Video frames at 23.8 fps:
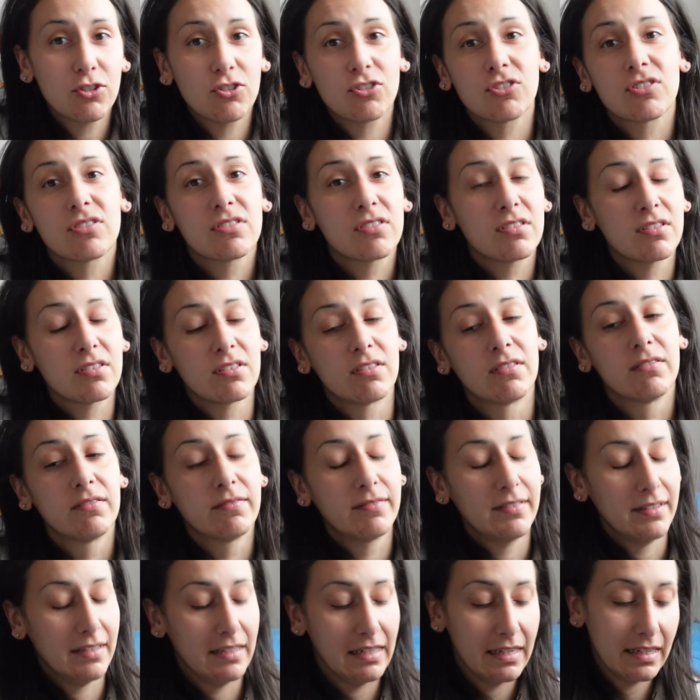just
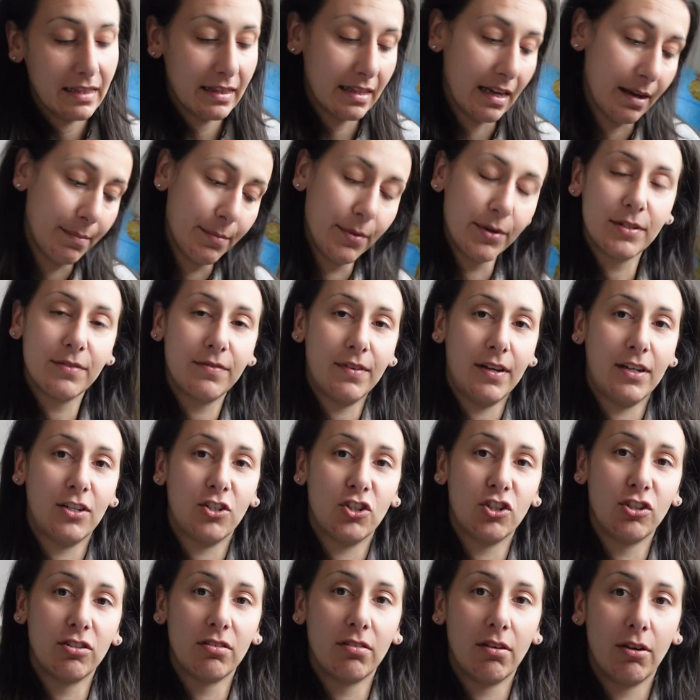need that
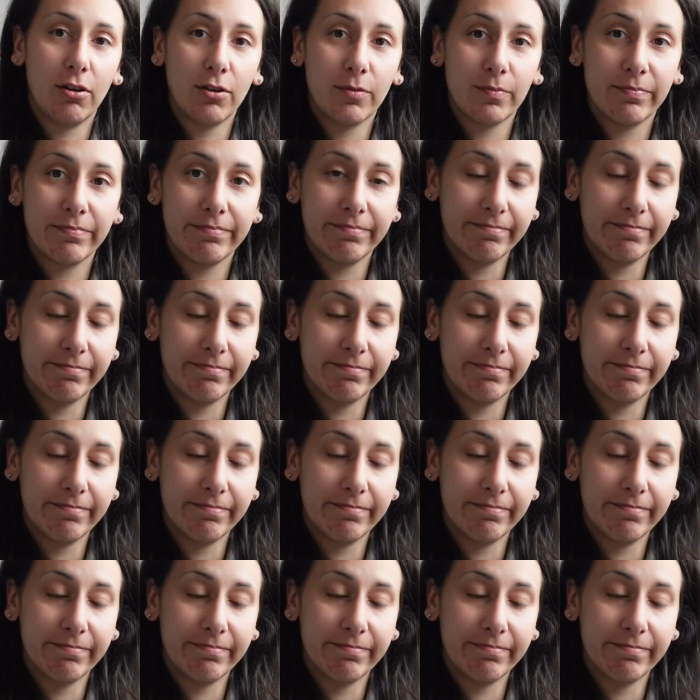motivation, I hope